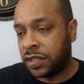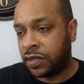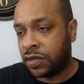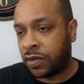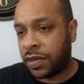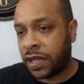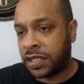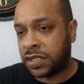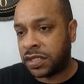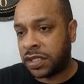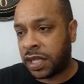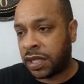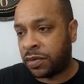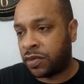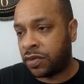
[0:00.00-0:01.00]
You're watching
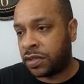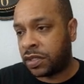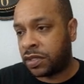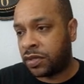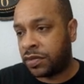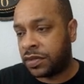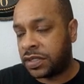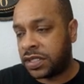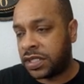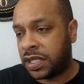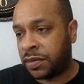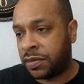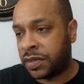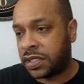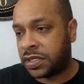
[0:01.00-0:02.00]
now. I'm going to go and see
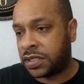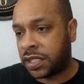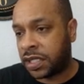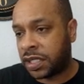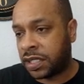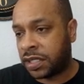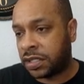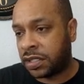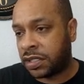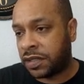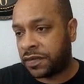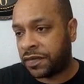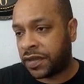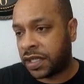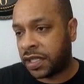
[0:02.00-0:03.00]
how much I can,
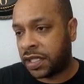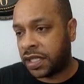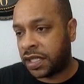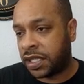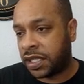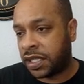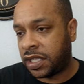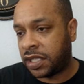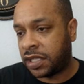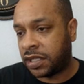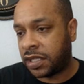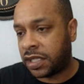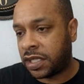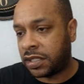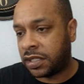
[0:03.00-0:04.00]
if I can get any
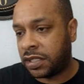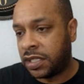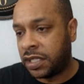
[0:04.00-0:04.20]
of that.